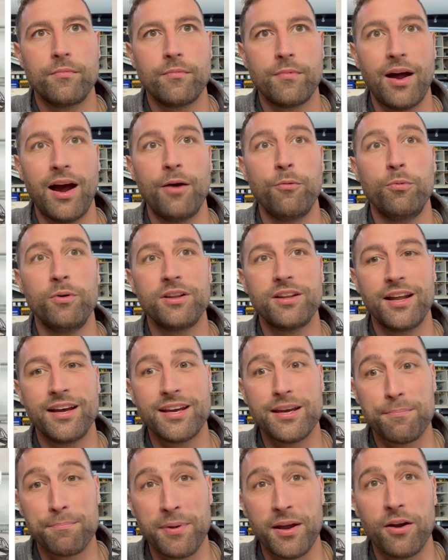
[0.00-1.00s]
I would like
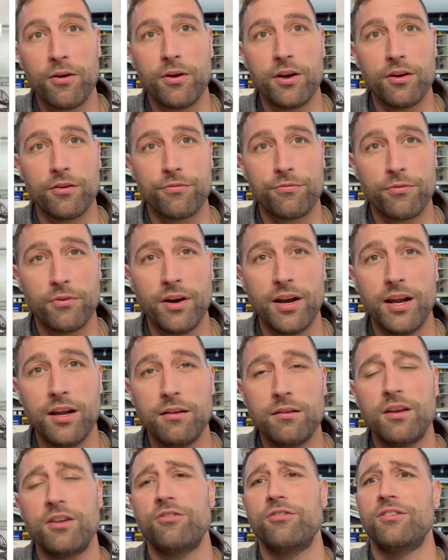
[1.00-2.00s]
it barrier-free. So
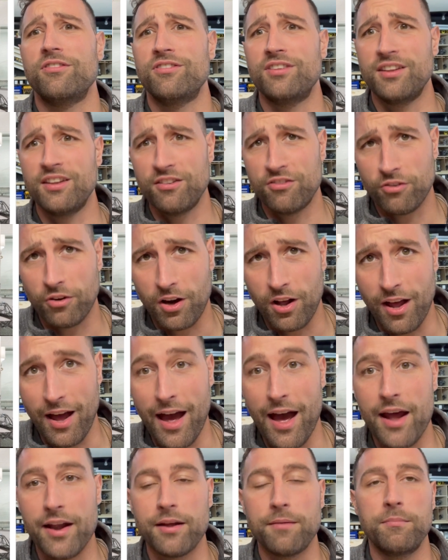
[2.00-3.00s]
you can see these are all
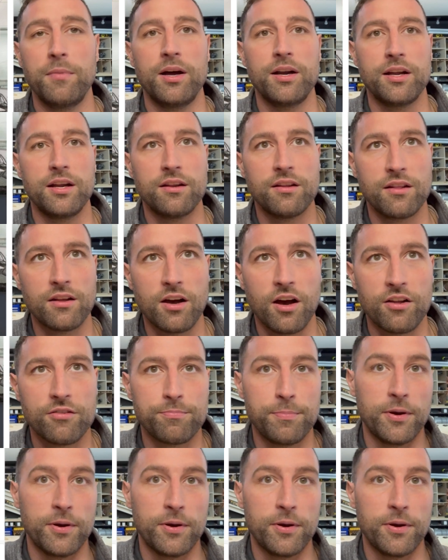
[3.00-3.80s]
adding money to the cost.